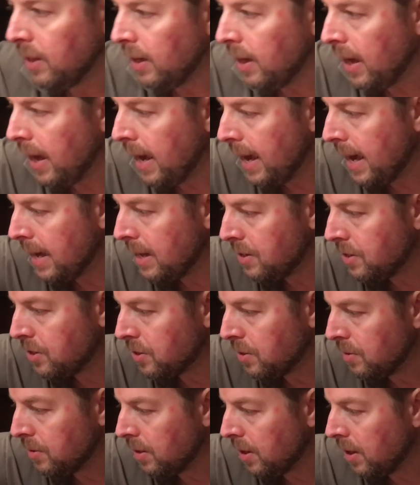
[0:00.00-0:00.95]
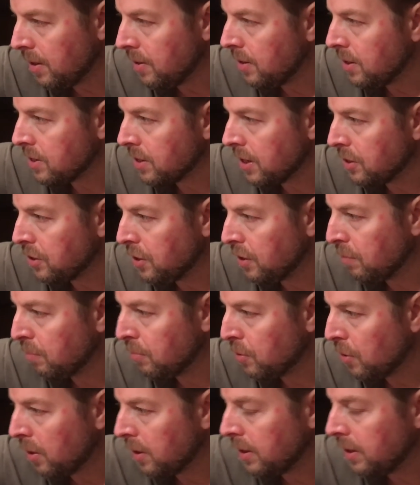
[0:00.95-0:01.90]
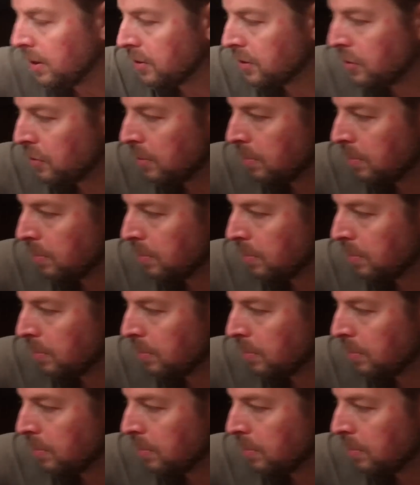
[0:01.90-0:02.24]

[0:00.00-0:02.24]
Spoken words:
And this I should have drawn here to